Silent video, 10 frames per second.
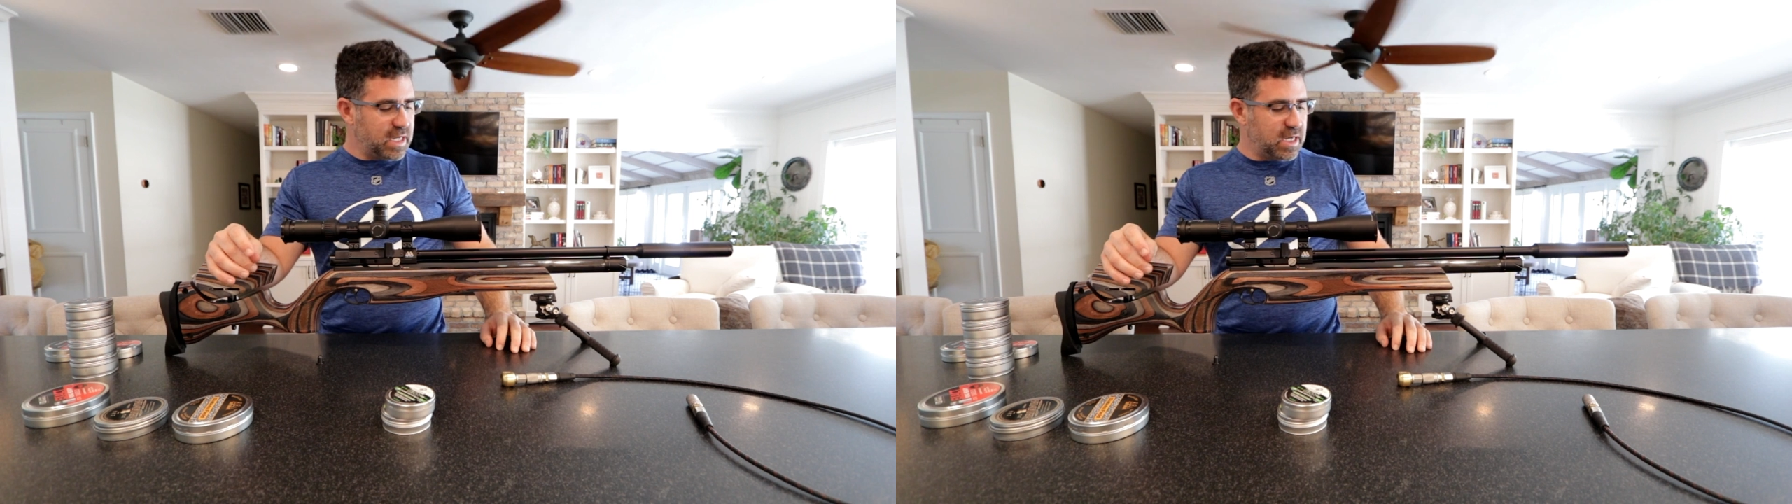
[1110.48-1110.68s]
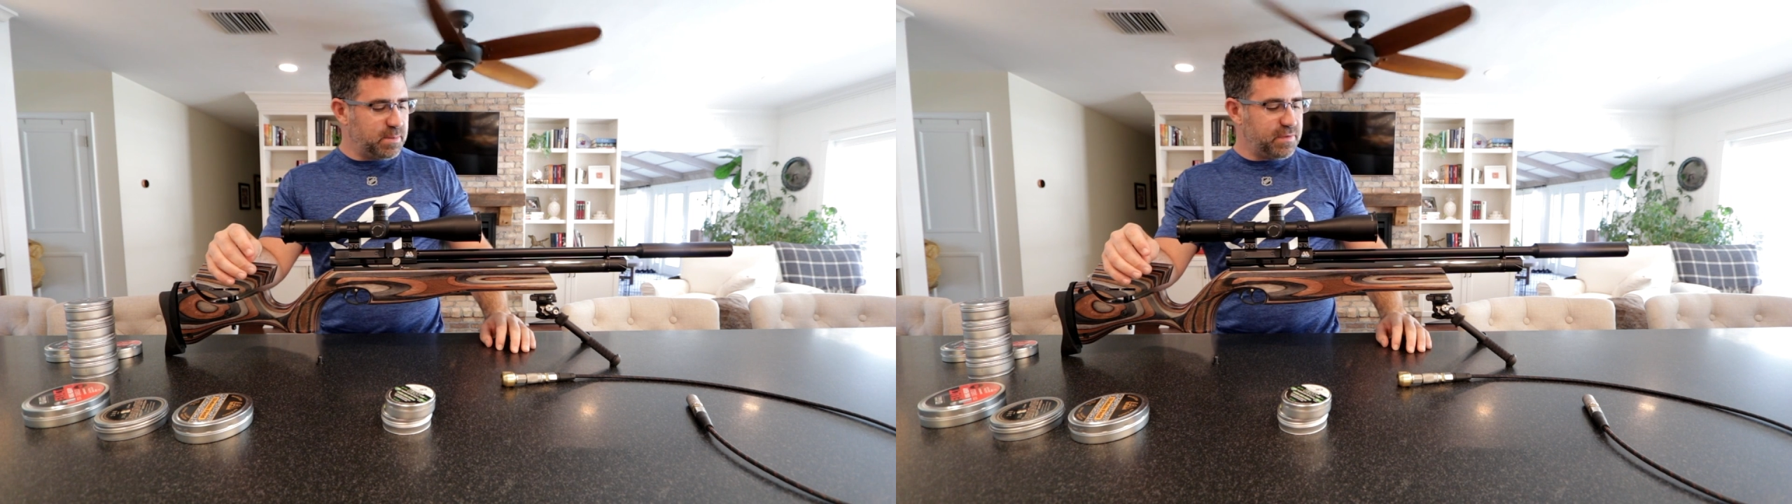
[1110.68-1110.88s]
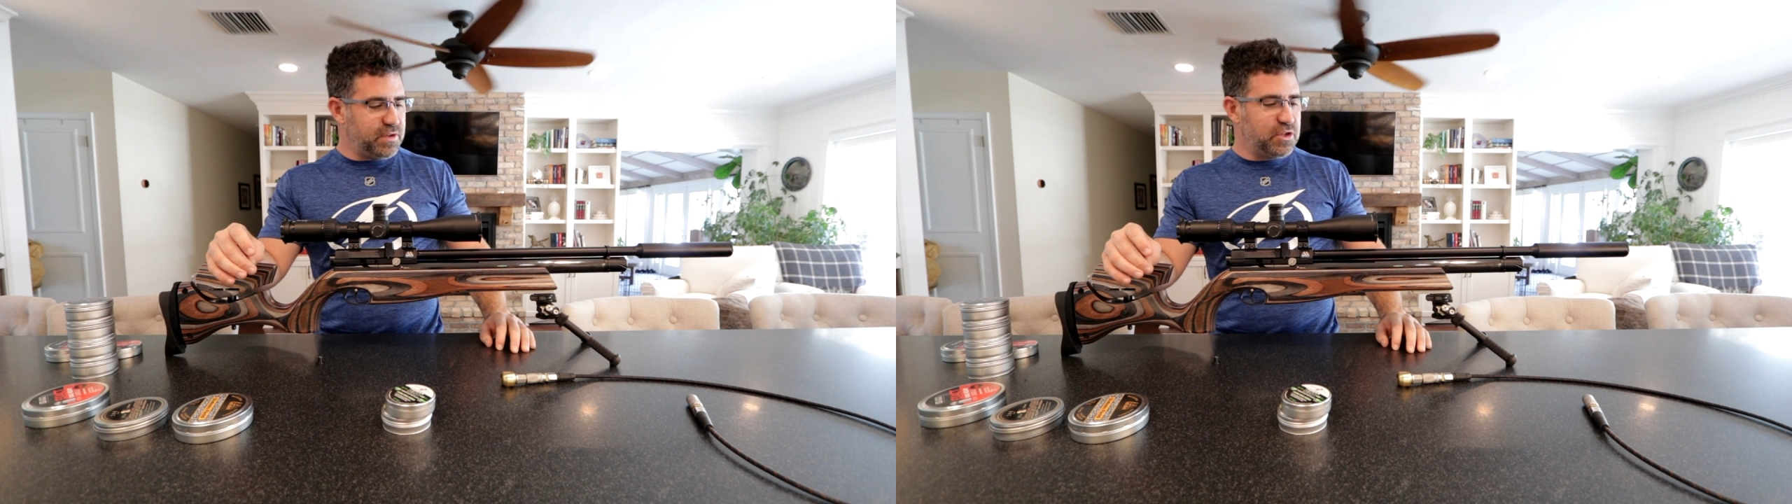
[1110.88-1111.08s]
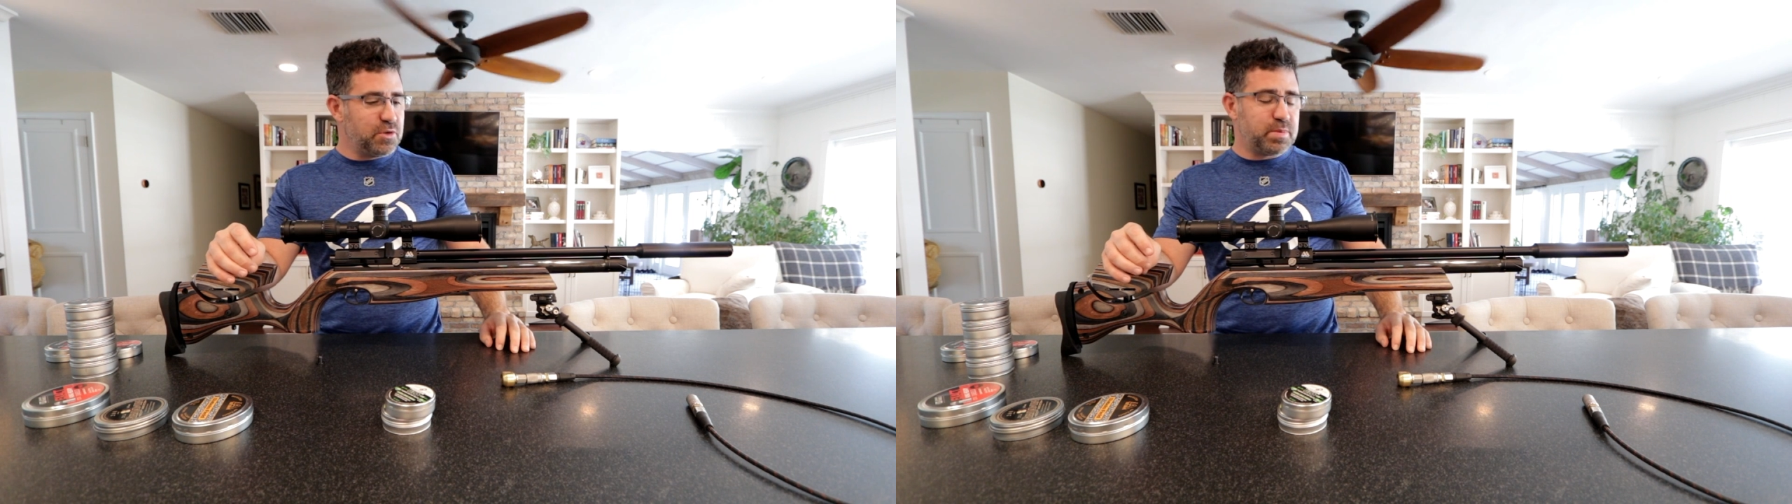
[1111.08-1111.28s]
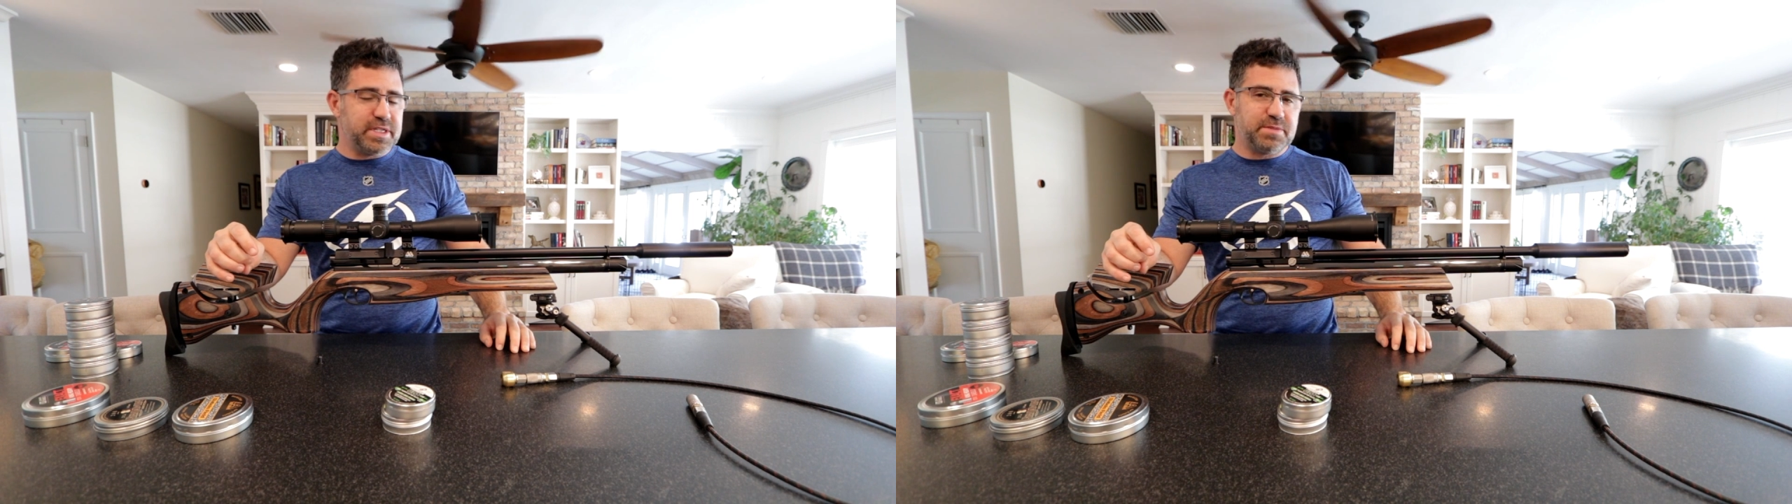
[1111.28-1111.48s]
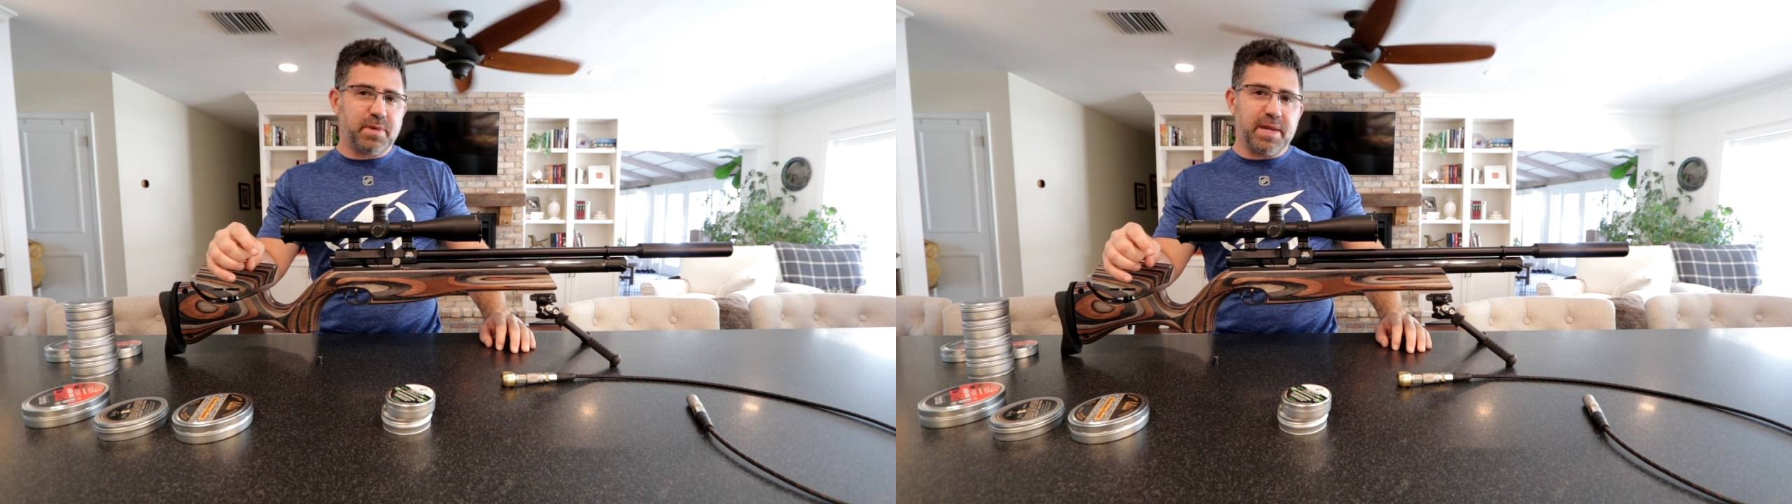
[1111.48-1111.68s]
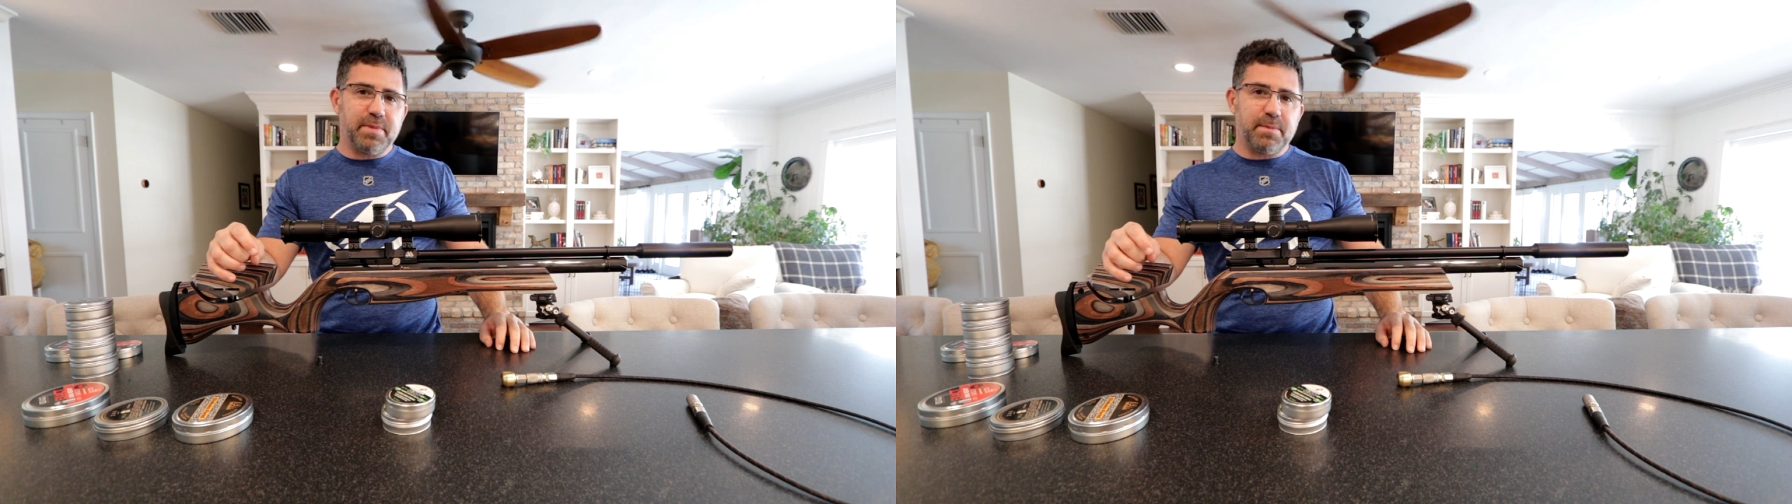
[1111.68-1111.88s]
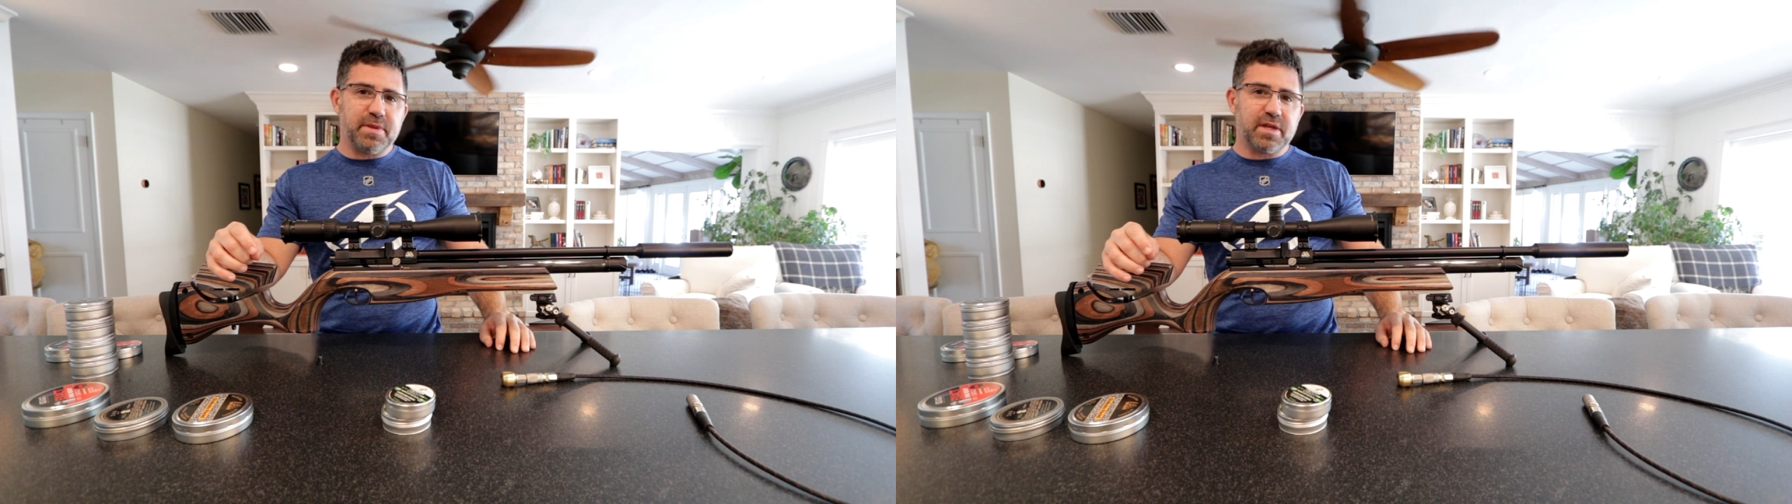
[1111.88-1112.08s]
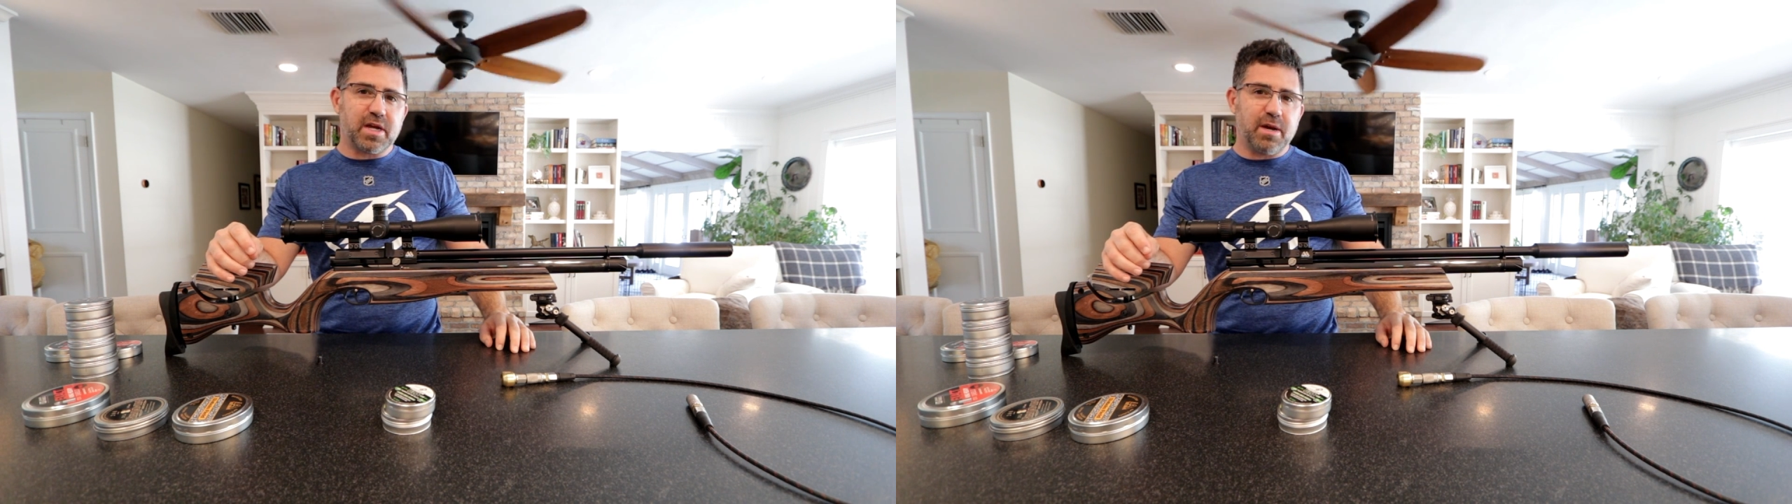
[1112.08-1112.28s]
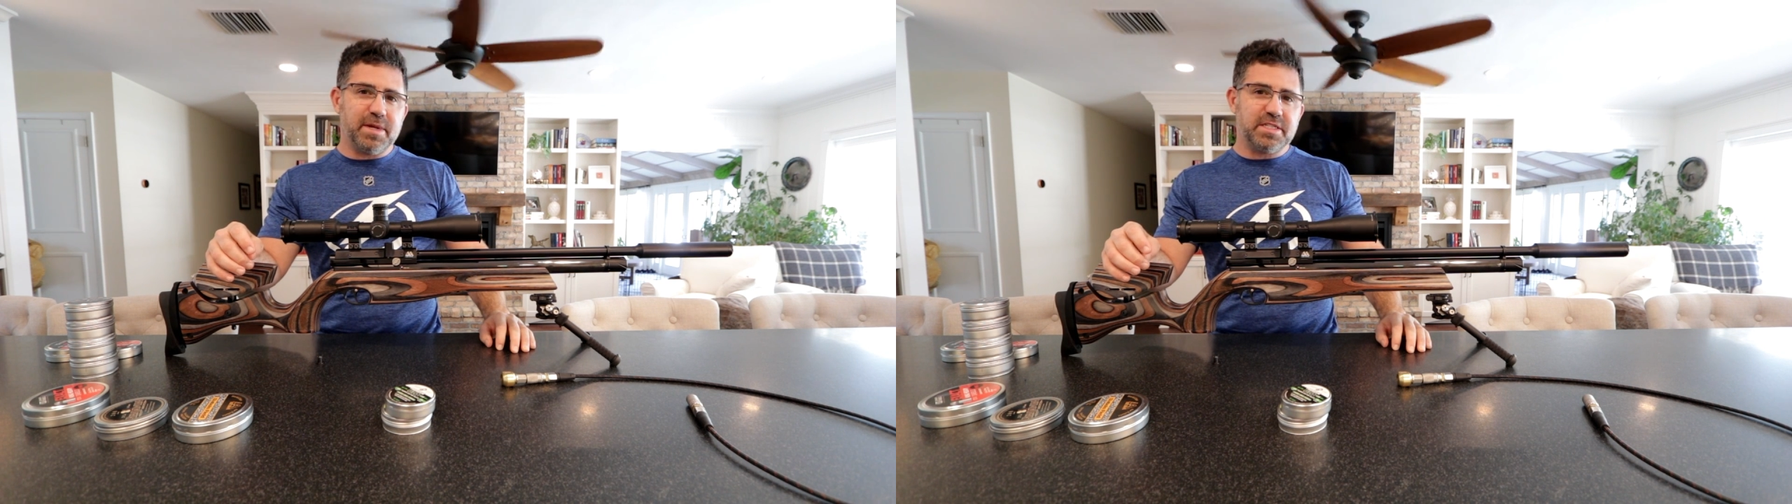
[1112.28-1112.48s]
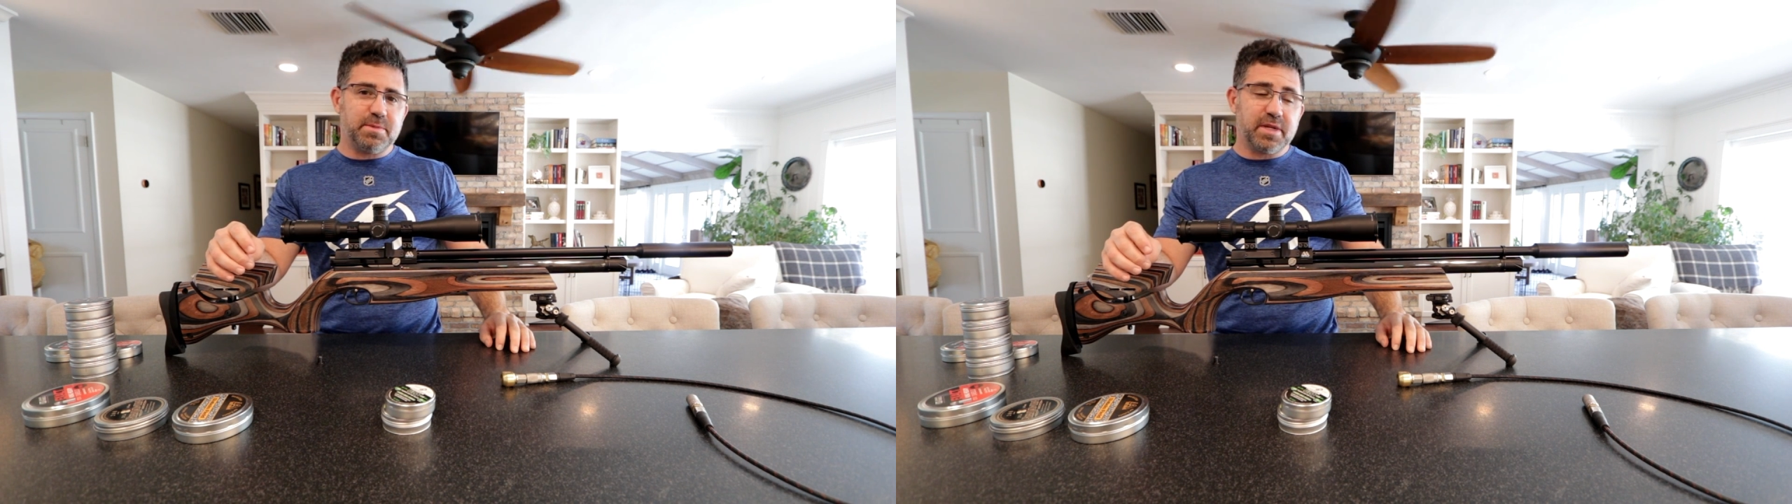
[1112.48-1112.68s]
If you do, please pipe up in the comments,